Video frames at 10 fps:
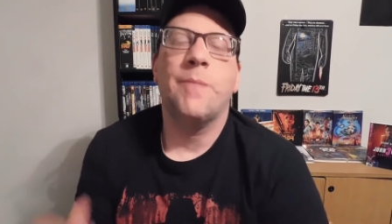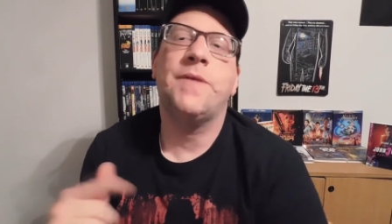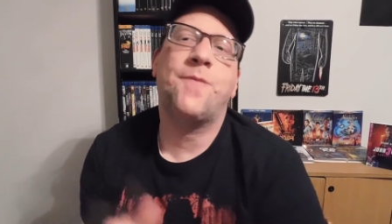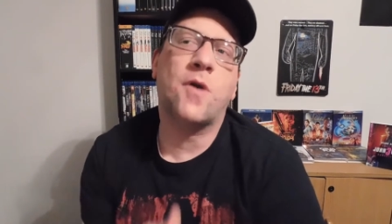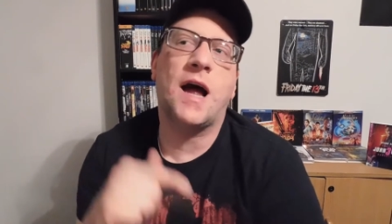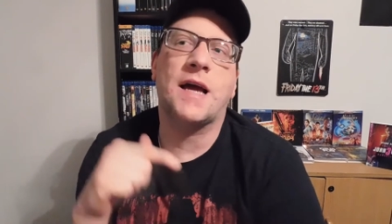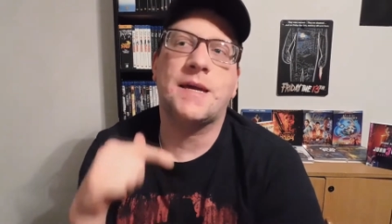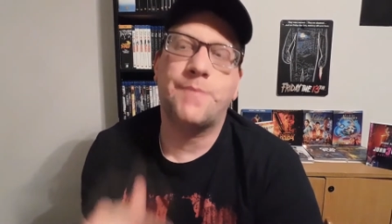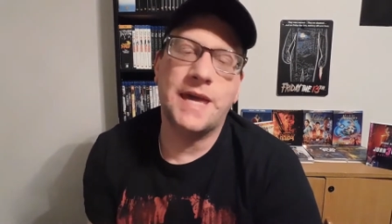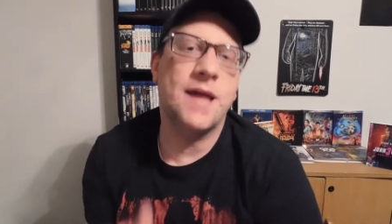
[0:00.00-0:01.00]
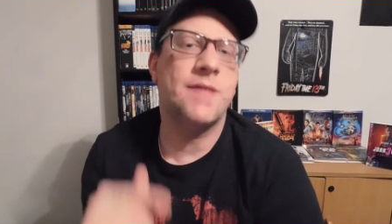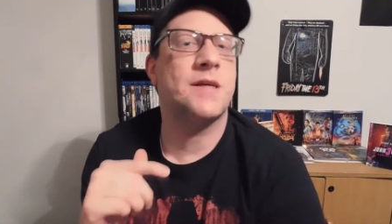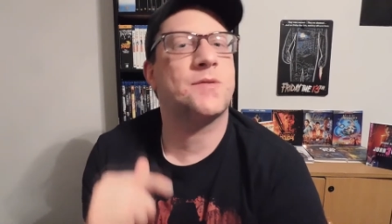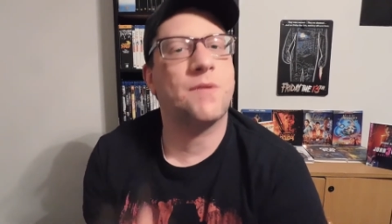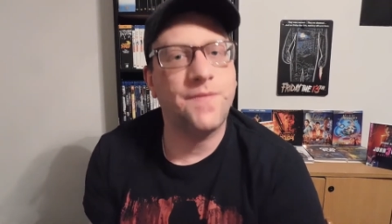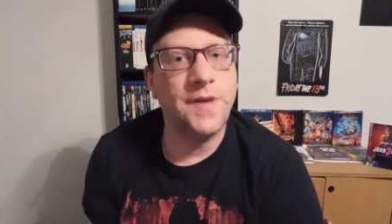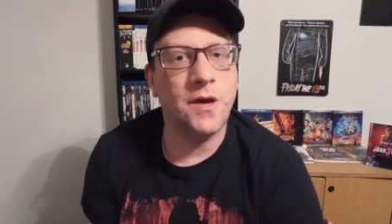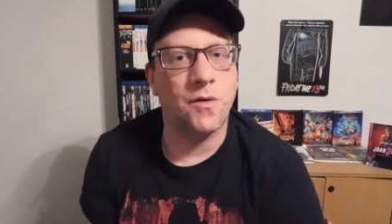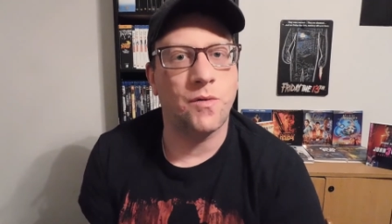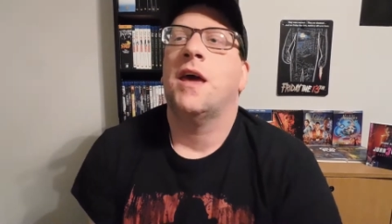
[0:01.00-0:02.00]
Before I begin this
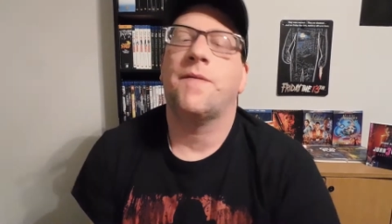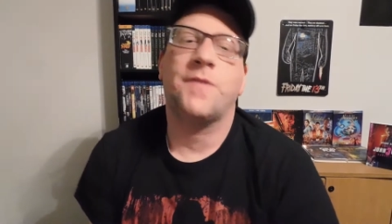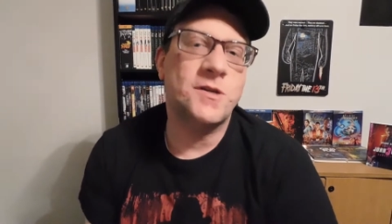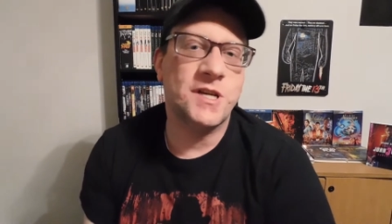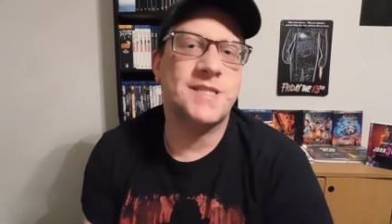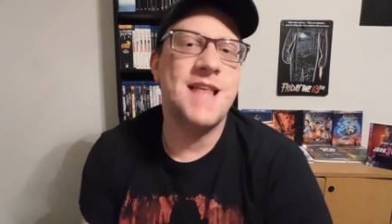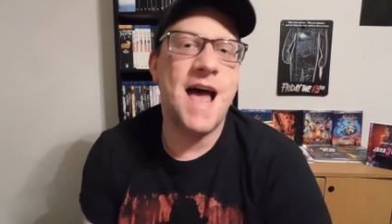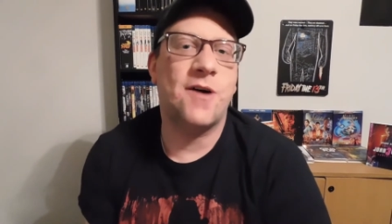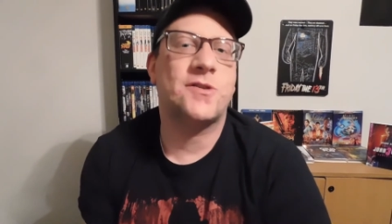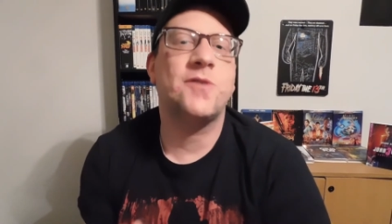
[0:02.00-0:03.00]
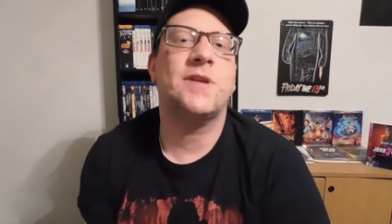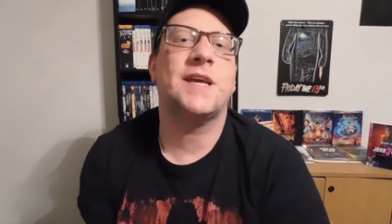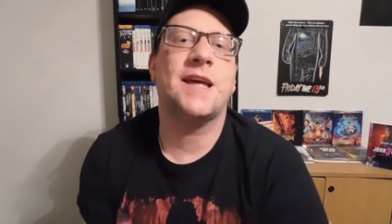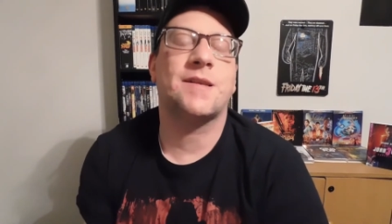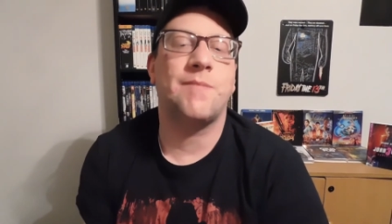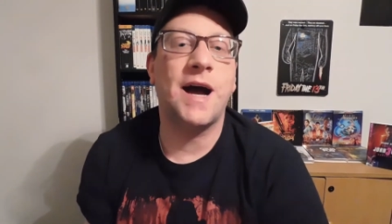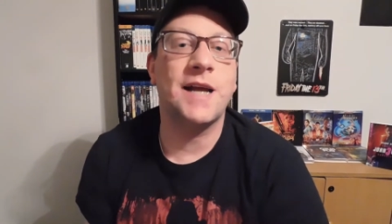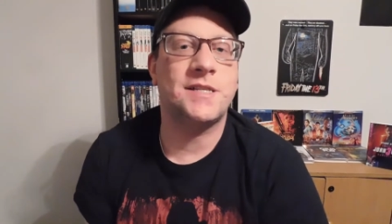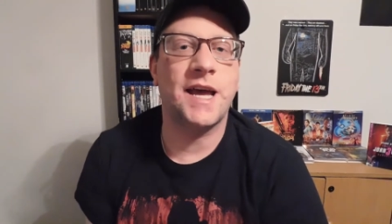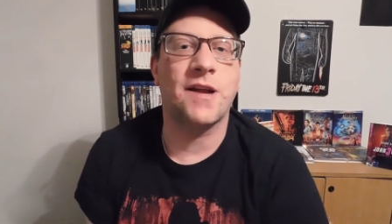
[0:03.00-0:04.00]
review, if you're just now tuning in to my
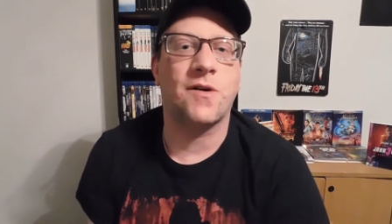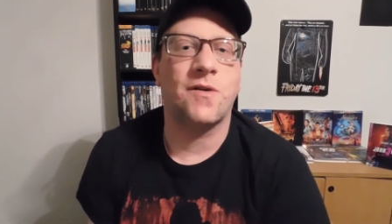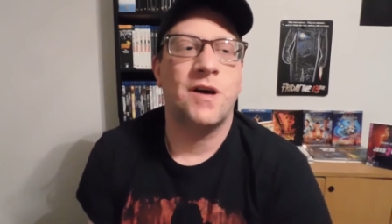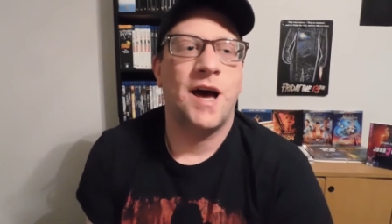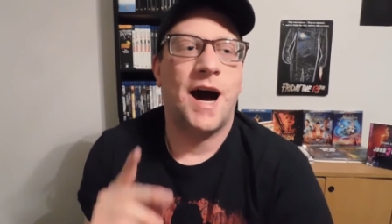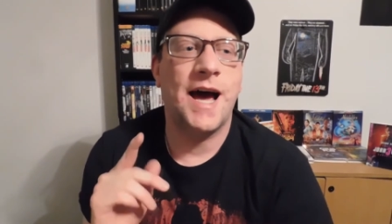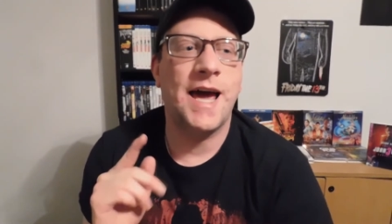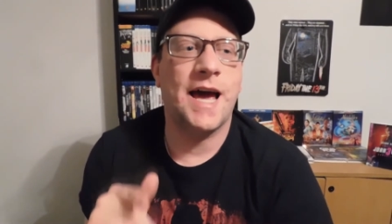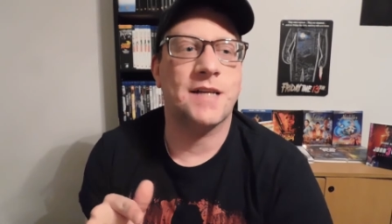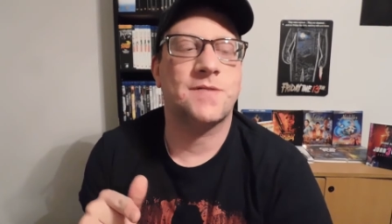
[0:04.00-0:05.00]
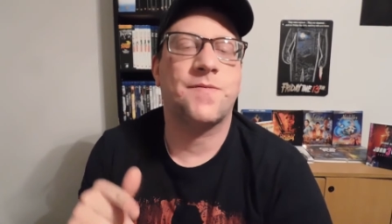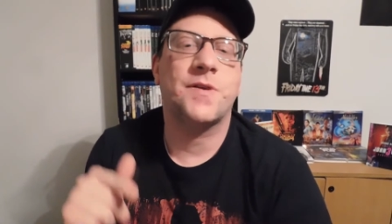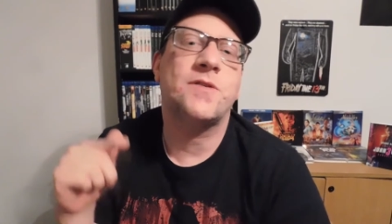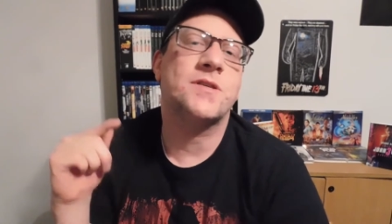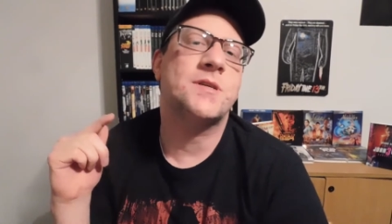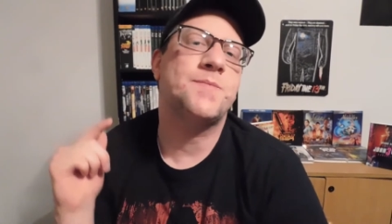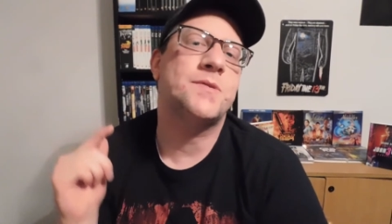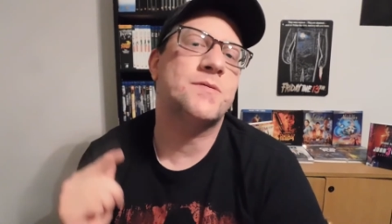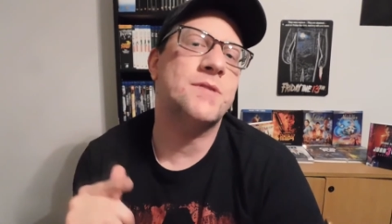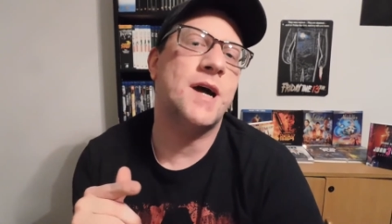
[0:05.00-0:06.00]
channel, I asked for you to
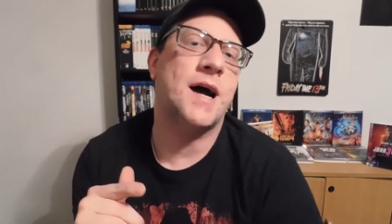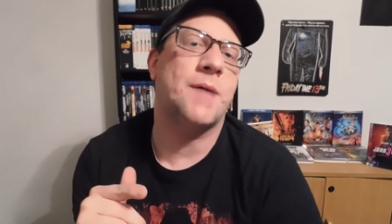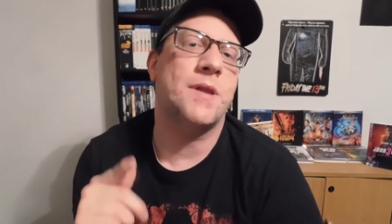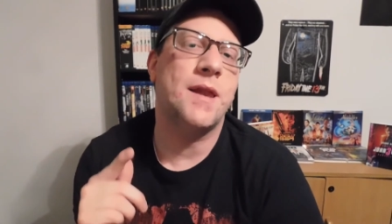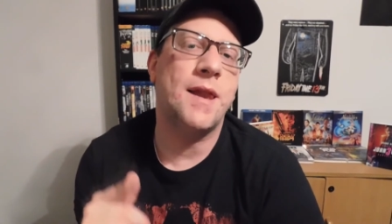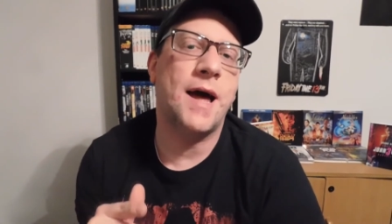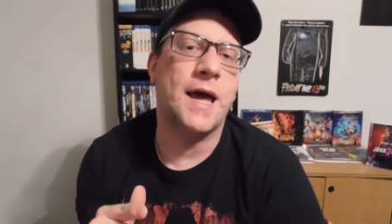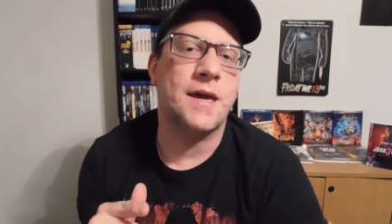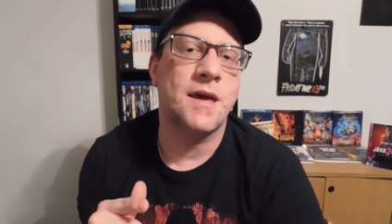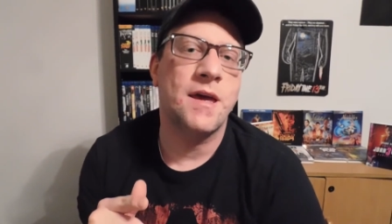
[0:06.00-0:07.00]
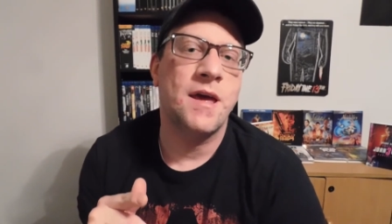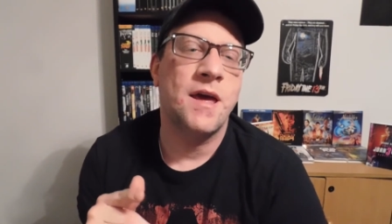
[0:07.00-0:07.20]
subscribe, like,